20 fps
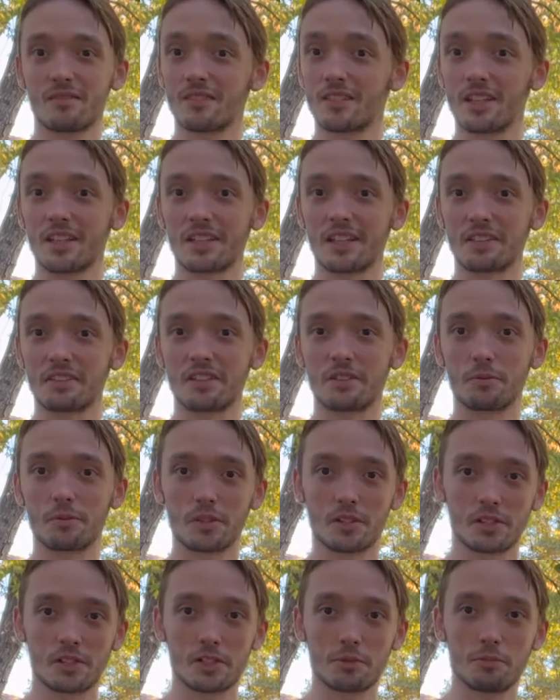I think that thing
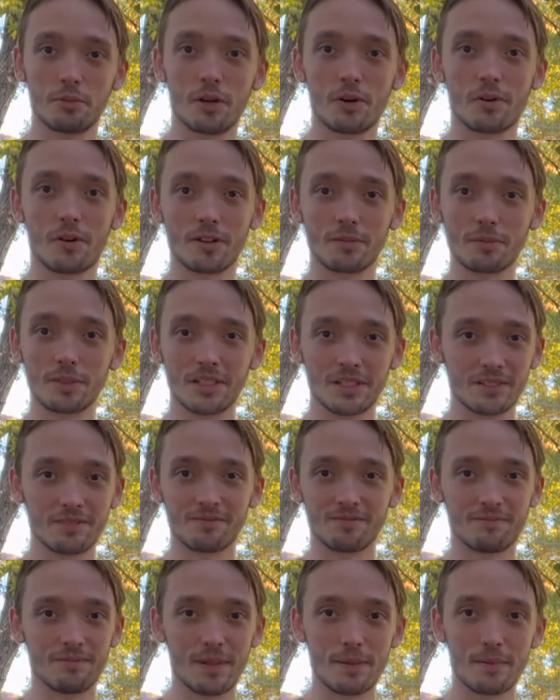would explode on me
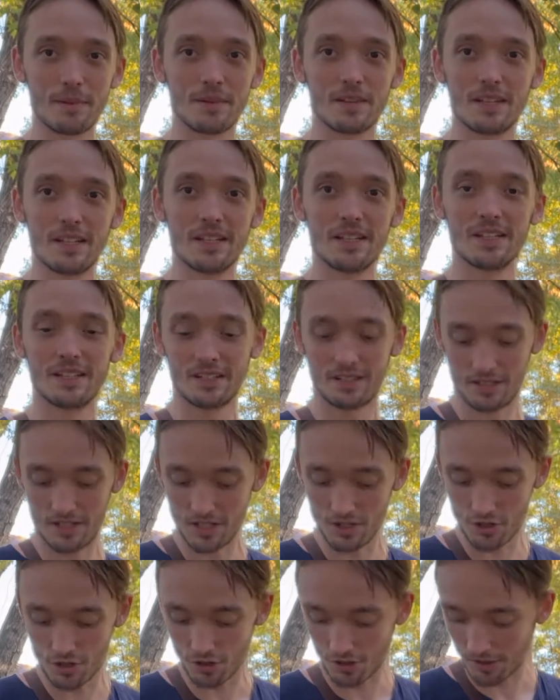and maybe
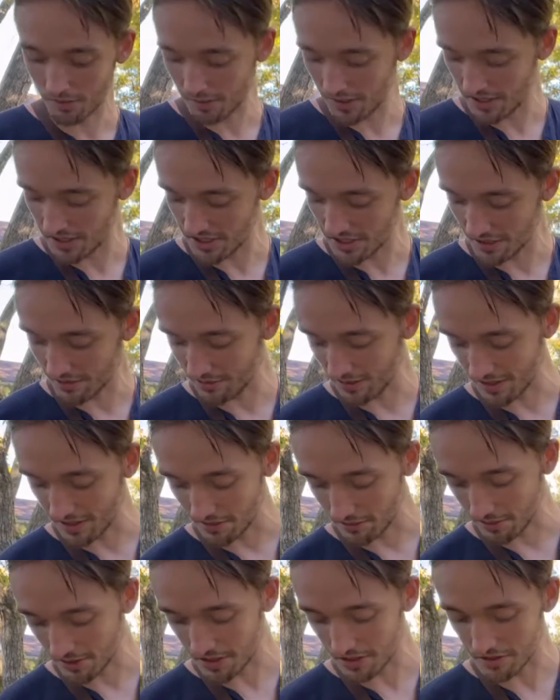injuring myself. I
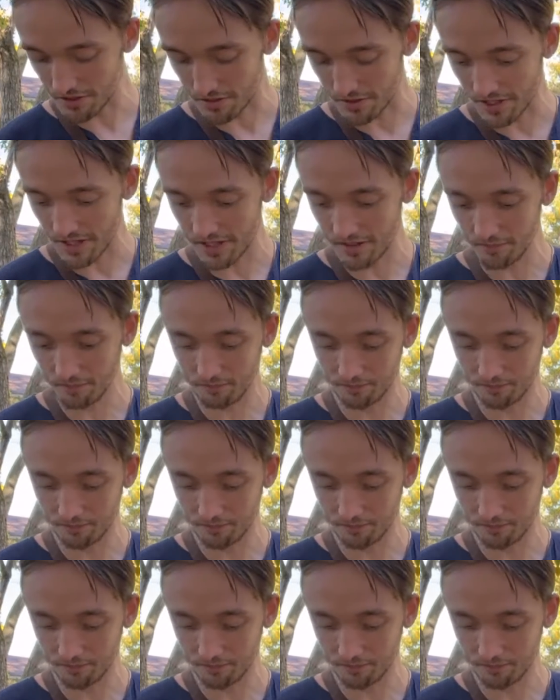didn't want to do that.